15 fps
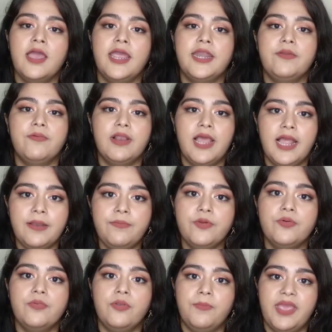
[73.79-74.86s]
it will help
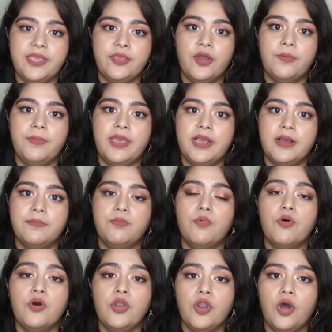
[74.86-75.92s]
you make your makeup
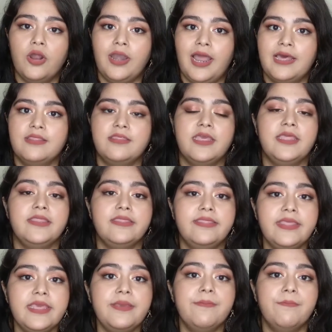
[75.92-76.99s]
more long lasting
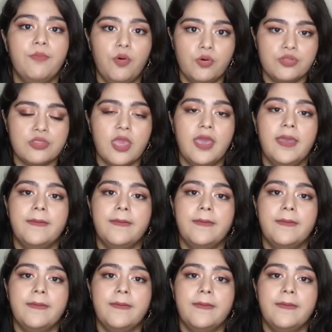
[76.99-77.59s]
the most.